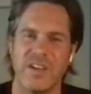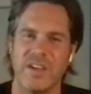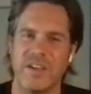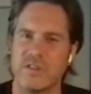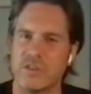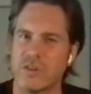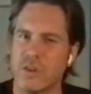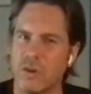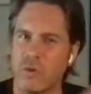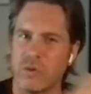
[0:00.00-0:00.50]

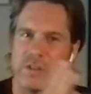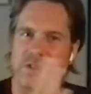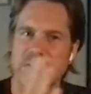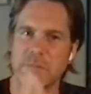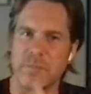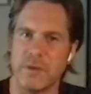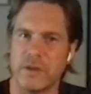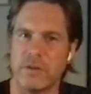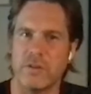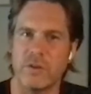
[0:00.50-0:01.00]
It's always
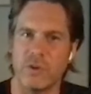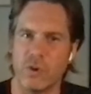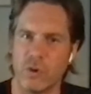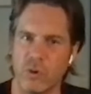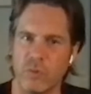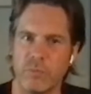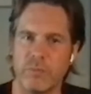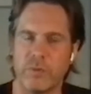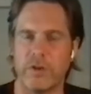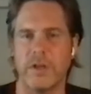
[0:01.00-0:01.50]
about the
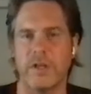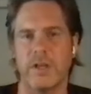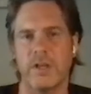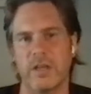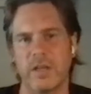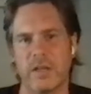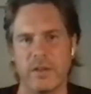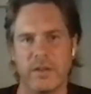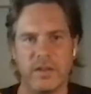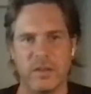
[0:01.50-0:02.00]
opening
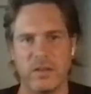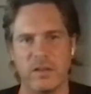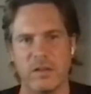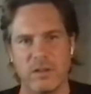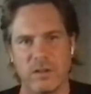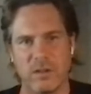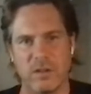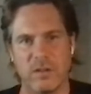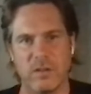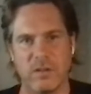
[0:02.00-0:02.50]
and then
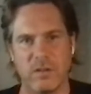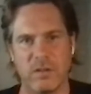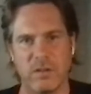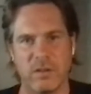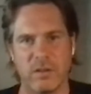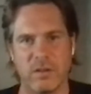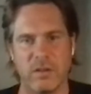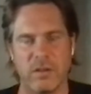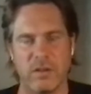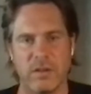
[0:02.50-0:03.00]

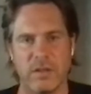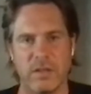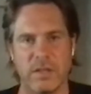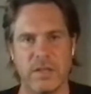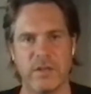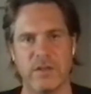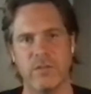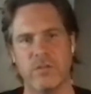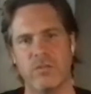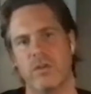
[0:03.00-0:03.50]
the
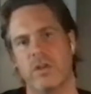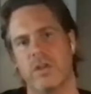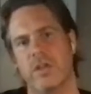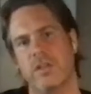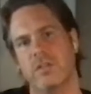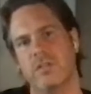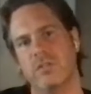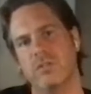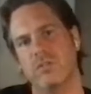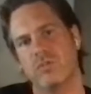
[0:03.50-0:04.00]
end, right?
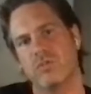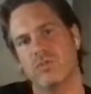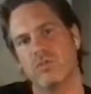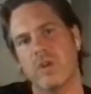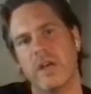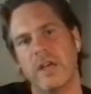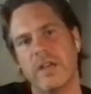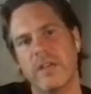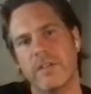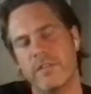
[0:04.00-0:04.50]
To
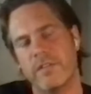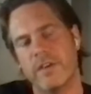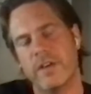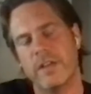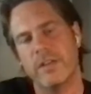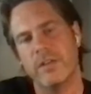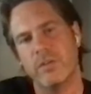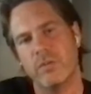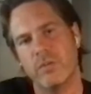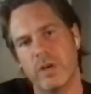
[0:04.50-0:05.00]
try and find the